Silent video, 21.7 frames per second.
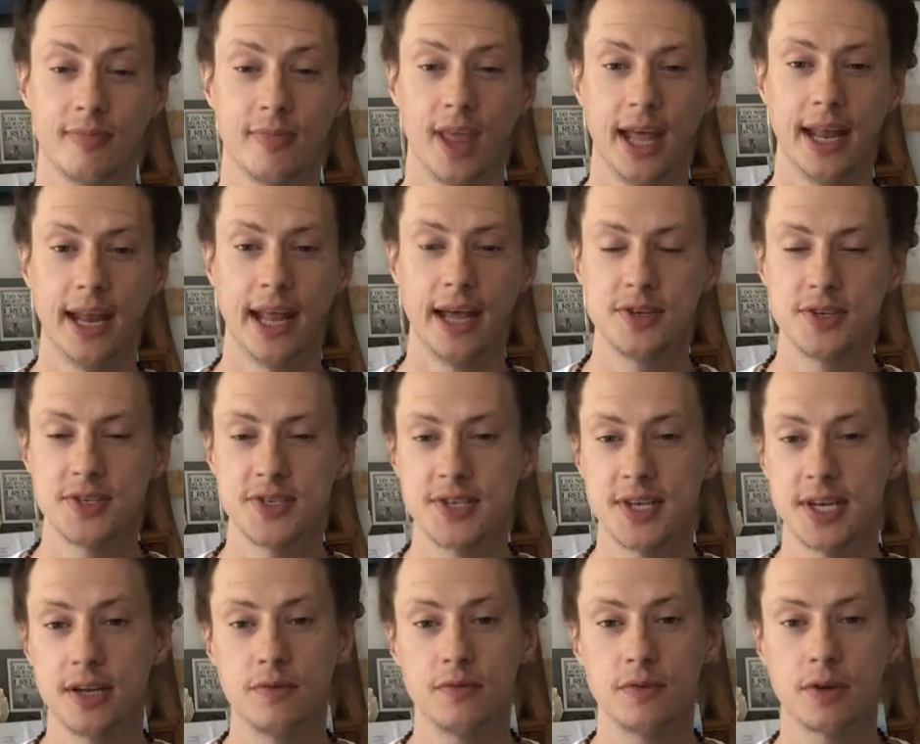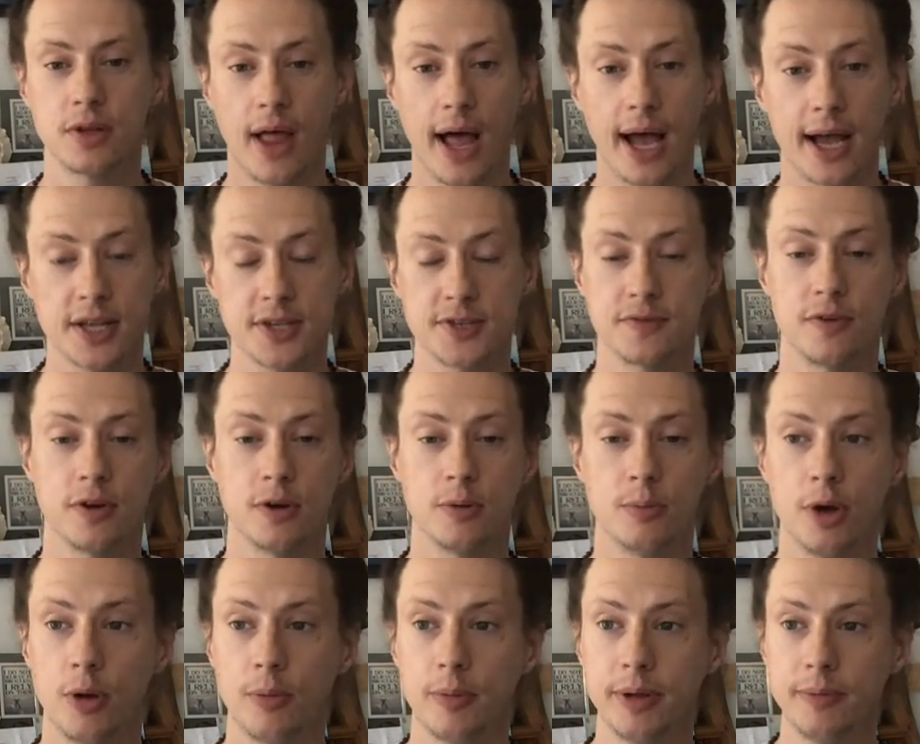Now just sit and relax for a
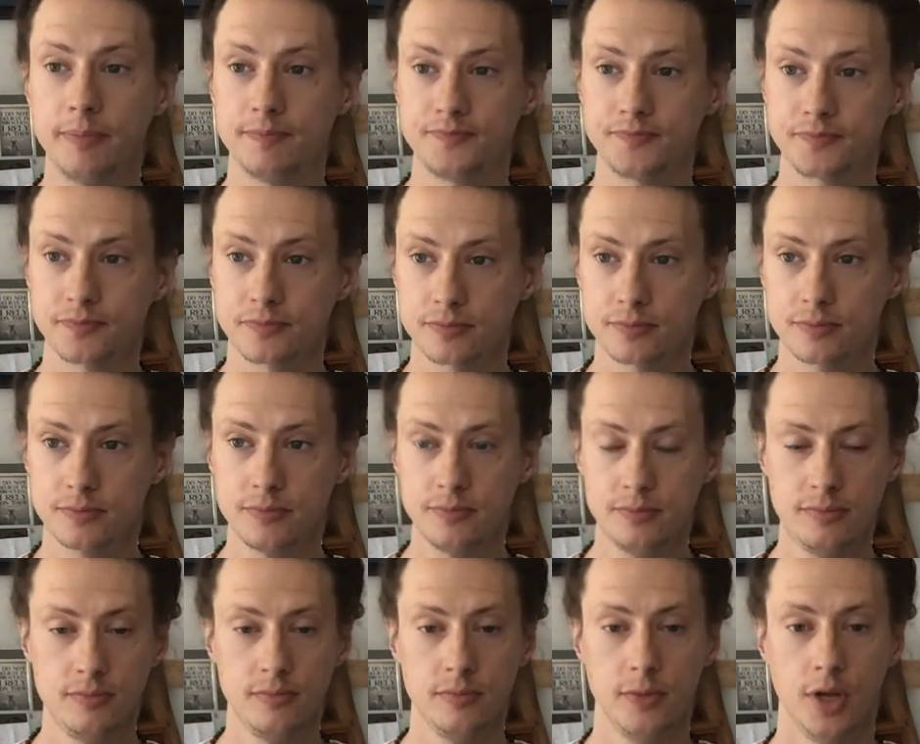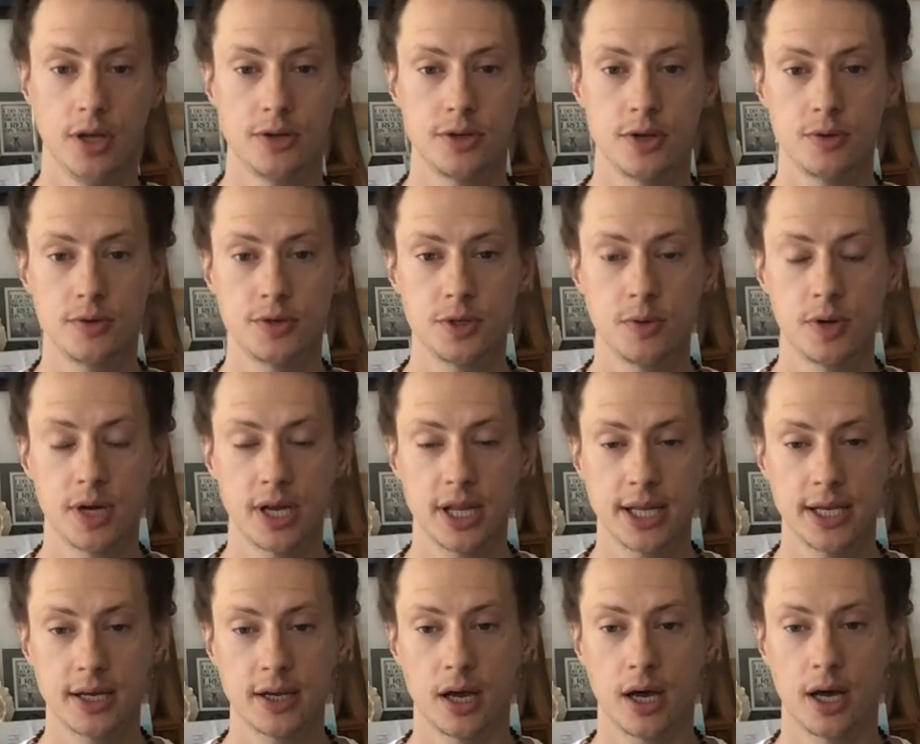moment. Don't do
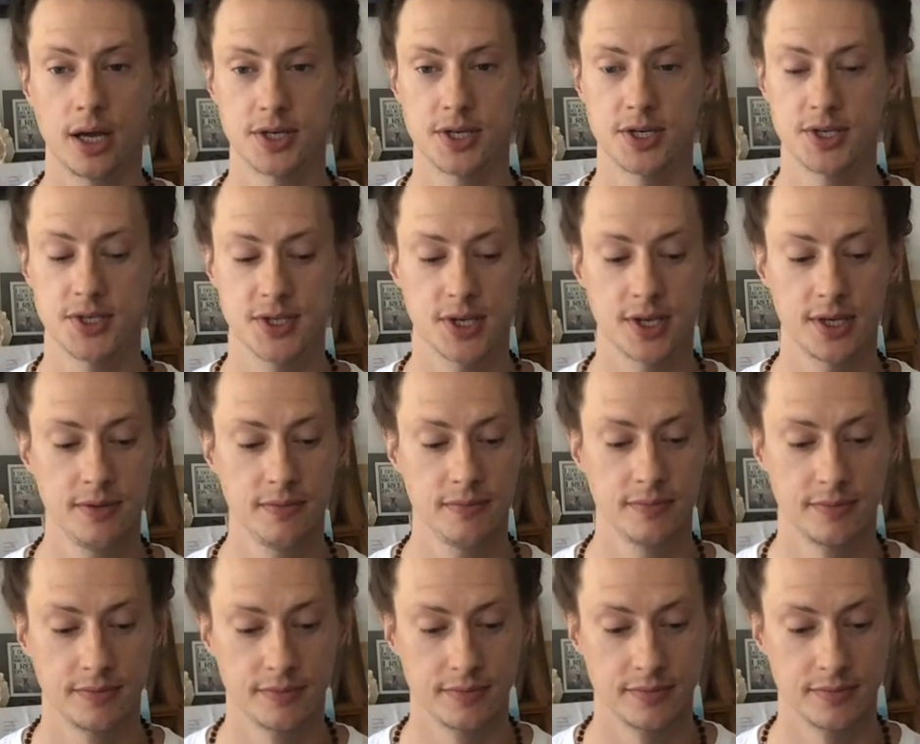anything consciously.